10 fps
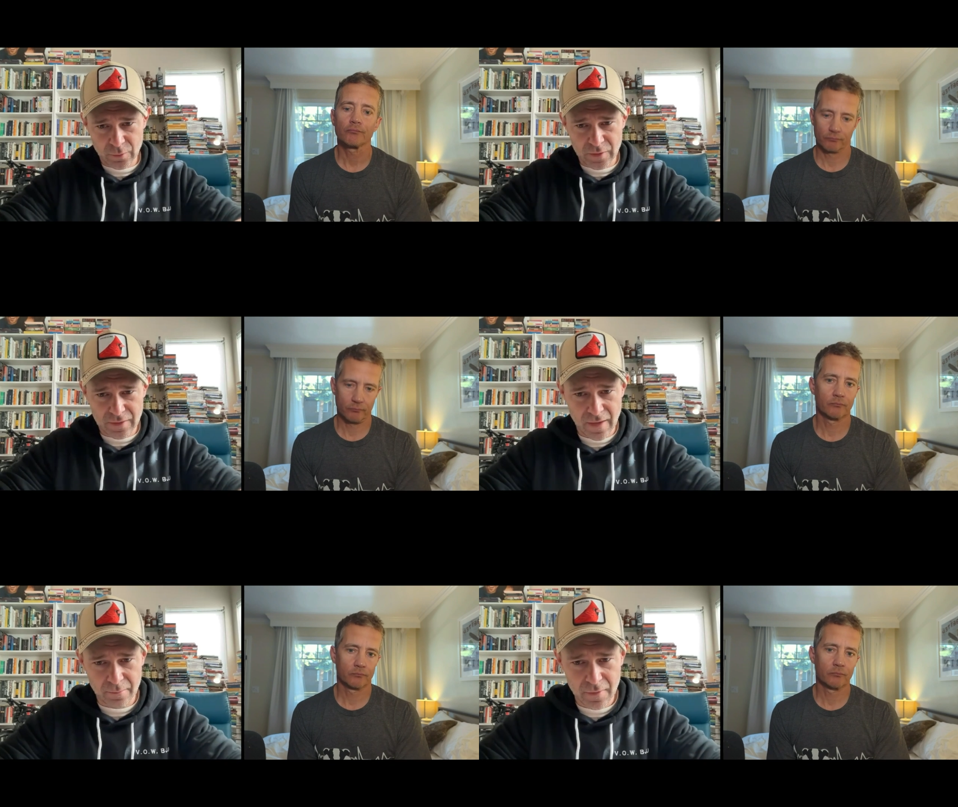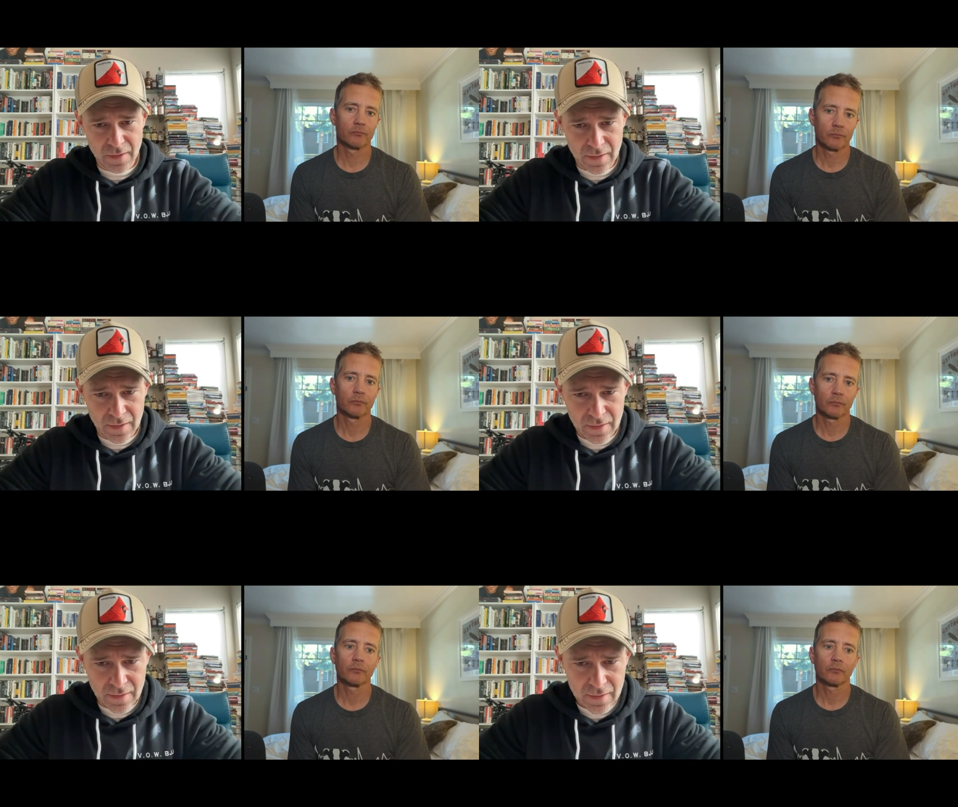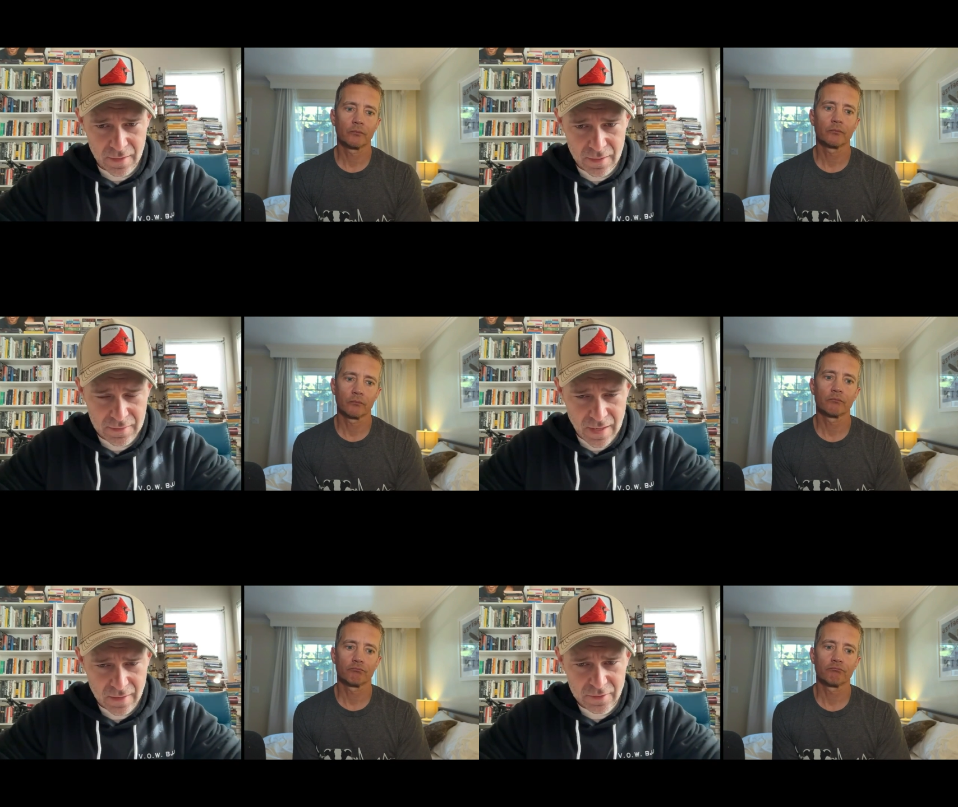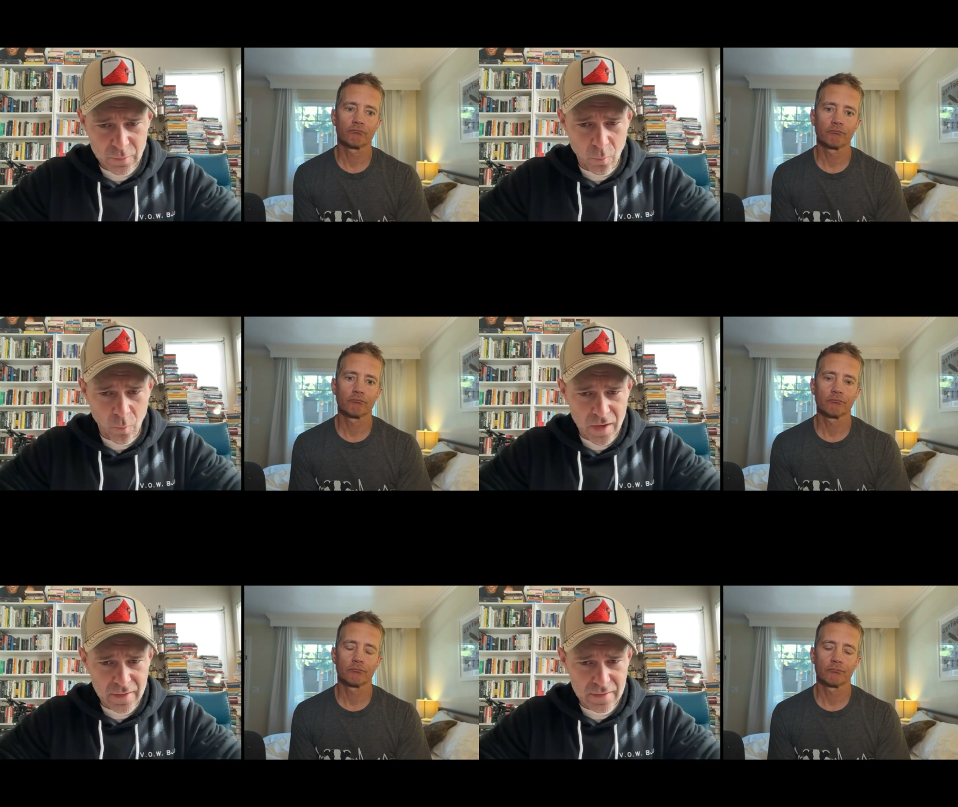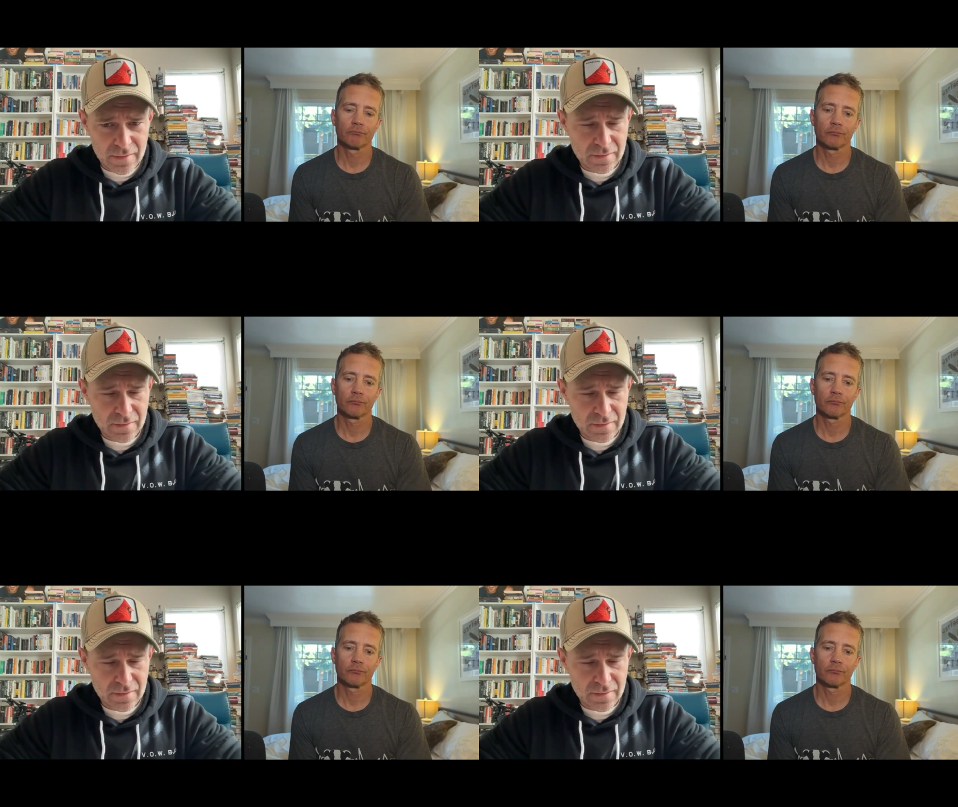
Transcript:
Speaker 1: with them, tell us what